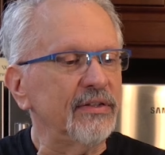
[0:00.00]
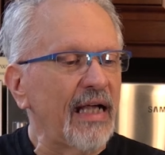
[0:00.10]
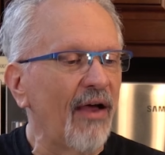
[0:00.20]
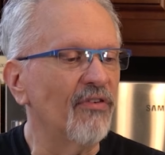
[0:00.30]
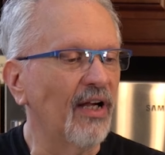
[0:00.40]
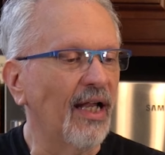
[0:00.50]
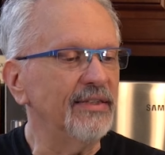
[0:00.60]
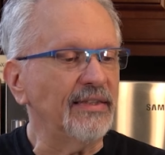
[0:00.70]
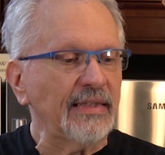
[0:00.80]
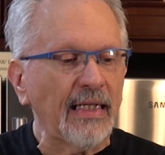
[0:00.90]
have a
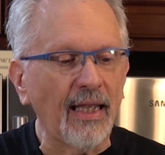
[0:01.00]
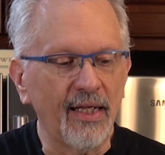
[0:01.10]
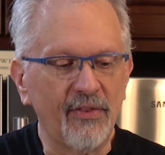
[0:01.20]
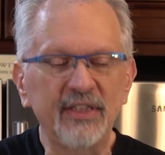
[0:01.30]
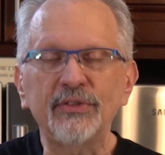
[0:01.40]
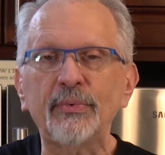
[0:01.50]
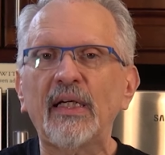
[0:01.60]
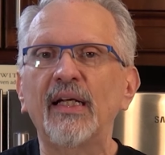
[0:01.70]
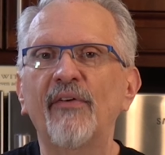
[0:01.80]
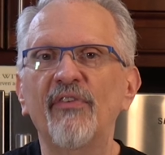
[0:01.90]
nice, like this
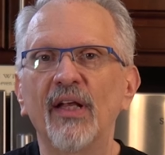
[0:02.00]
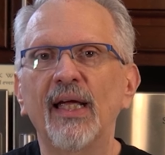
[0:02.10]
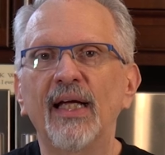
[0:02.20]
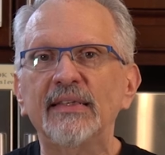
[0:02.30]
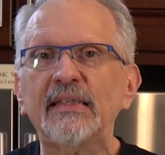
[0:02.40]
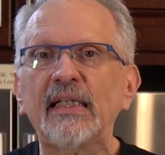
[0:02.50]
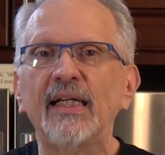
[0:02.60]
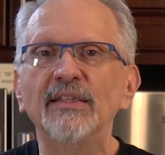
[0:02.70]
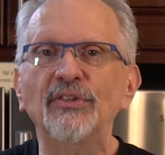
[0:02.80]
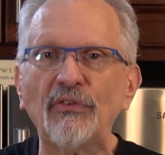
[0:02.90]
one definitely has a
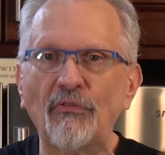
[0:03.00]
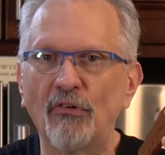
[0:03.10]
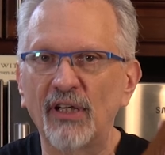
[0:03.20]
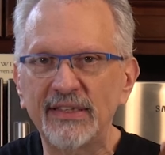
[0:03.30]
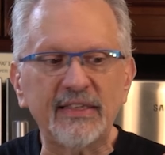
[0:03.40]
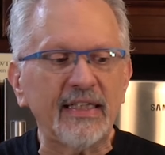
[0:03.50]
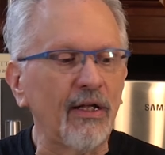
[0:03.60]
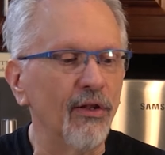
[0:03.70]
nice rustic